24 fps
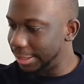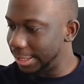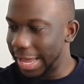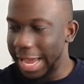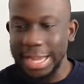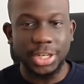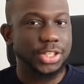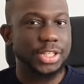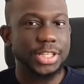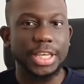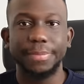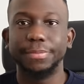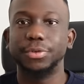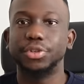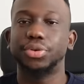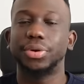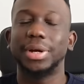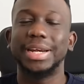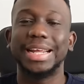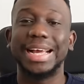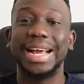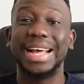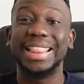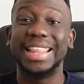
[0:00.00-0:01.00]
i just keep
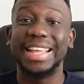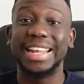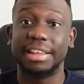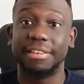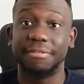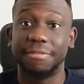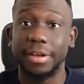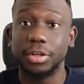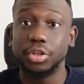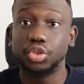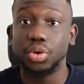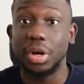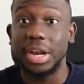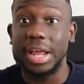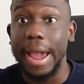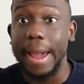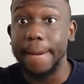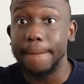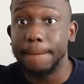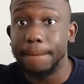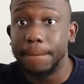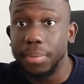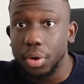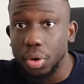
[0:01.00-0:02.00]
trading and then eventually i
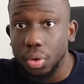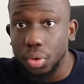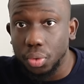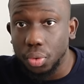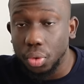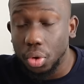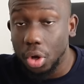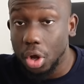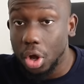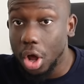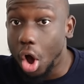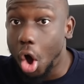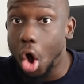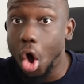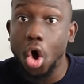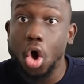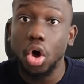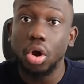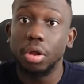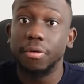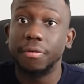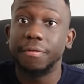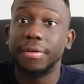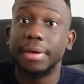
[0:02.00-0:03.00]
blow
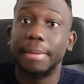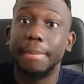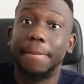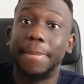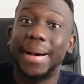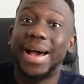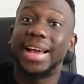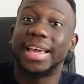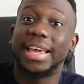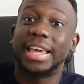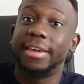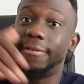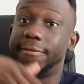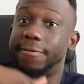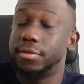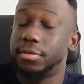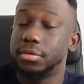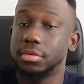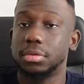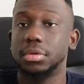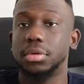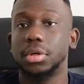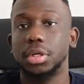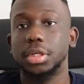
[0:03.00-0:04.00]
all of it back
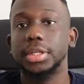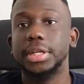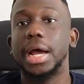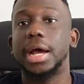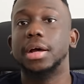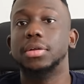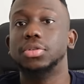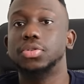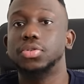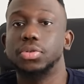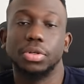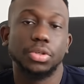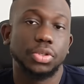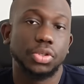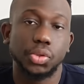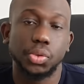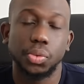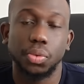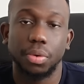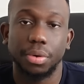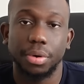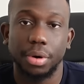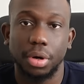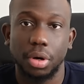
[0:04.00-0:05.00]
even down to the
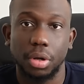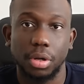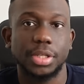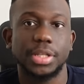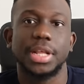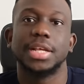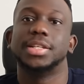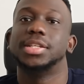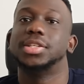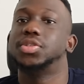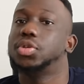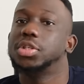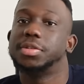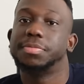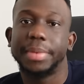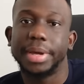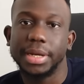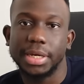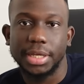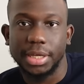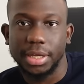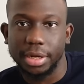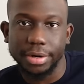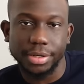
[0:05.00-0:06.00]
$200 this was
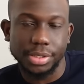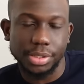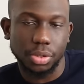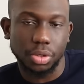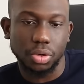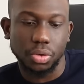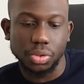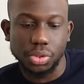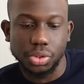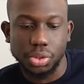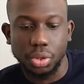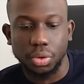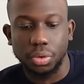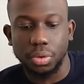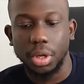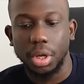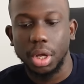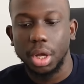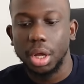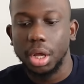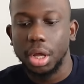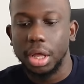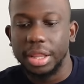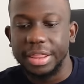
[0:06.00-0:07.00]
many years ago so
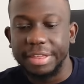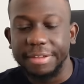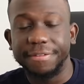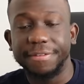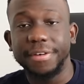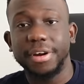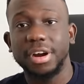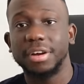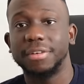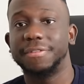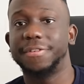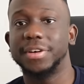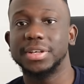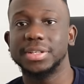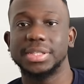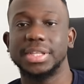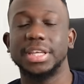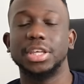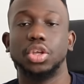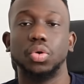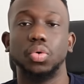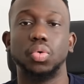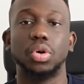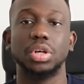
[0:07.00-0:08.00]
the very first
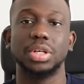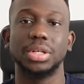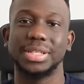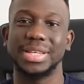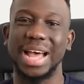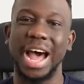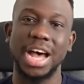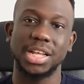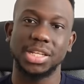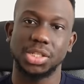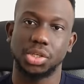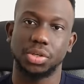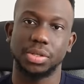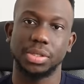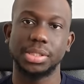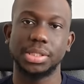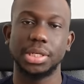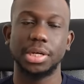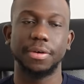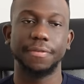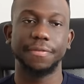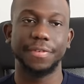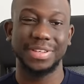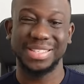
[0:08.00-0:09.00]
thing you want to ask
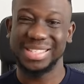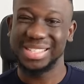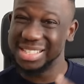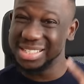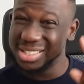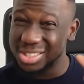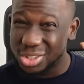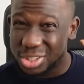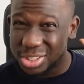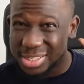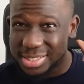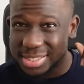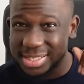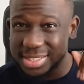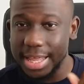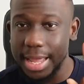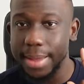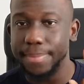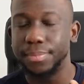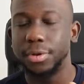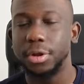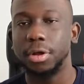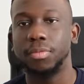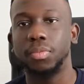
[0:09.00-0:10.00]
yourself is this is
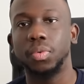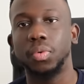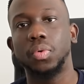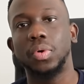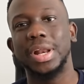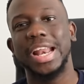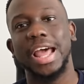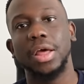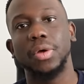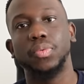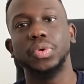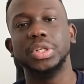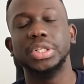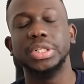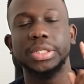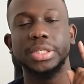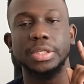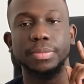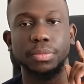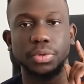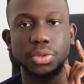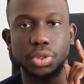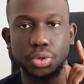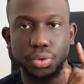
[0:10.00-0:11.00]
step number one and which is the
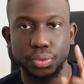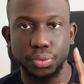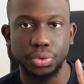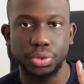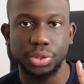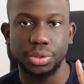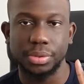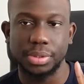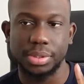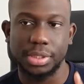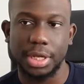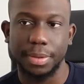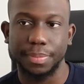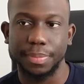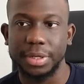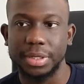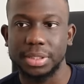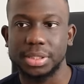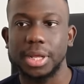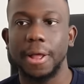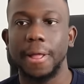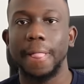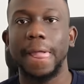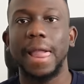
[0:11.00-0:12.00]
most crucial step
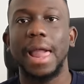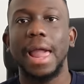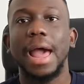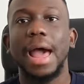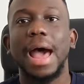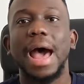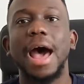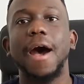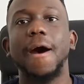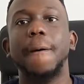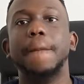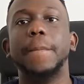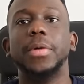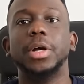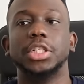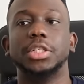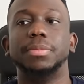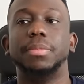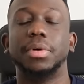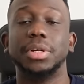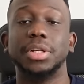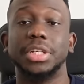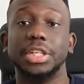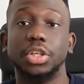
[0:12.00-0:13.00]
is how much money